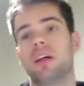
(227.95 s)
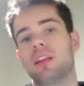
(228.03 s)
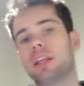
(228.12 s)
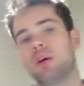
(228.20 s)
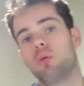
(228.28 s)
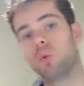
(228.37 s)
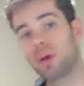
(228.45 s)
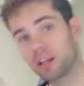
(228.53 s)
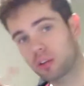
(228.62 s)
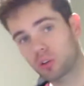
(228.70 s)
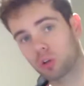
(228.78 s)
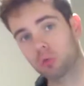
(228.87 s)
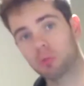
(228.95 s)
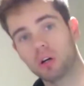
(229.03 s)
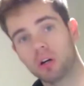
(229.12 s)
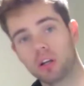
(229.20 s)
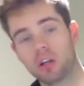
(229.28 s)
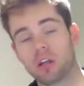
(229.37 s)
That wind
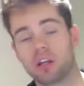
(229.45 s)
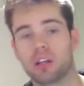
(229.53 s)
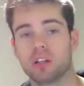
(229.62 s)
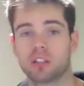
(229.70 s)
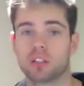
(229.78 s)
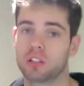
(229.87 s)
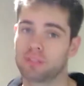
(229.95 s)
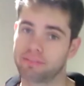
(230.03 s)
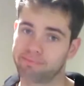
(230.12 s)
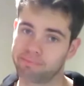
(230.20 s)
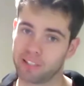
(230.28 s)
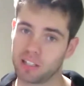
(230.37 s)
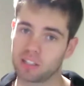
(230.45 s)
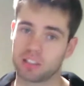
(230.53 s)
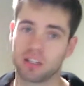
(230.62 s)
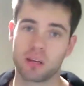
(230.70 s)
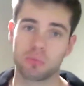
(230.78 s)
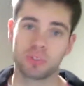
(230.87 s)
turbine is, as the
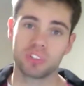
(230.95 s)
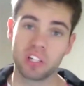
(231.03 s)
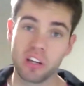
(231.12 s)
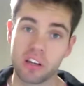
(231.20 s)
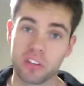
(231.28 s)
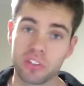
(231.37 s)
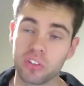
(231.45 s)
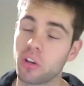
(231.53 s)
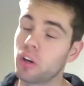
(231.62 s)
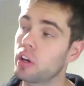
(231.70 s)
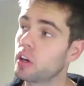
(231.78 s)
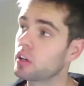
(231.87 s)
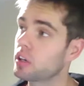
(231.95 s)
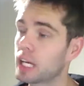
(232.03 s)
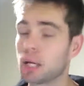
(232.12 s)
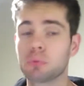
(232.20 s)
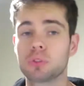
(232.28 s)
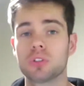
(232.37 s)
name suggests,
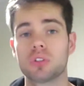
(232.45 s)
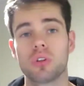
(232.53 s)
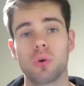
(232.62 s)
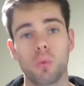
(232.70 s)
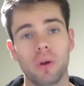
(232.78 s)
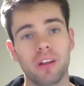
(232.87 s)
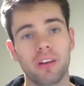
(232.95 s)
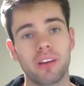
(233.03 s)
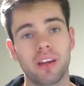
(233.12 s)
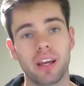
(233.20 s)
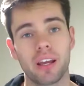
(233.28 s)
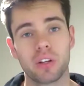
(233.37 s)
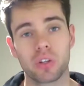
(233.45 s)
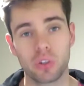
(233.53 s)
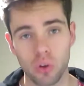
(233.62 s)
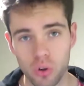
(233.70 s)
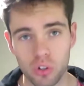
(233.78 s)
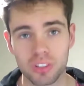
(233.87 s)
captures the wind and
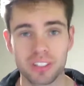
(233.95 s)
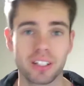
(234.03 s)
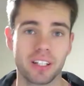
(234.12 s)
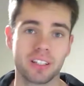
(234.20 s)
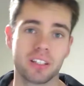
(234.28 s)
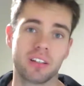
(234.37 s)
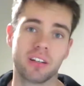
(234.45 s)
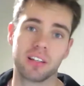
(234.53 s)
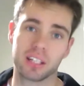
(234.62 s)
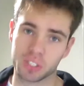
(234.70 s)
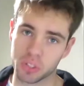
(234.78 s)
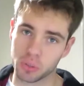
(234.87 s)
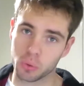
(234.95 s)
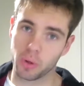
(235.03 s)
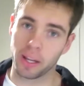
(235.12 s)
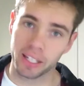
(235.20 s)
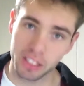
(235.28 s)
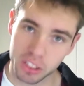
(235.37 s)
turns it into
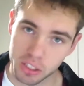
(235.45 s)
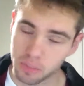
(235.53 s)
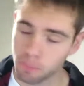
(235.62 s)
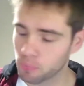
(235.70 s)
electrical energy.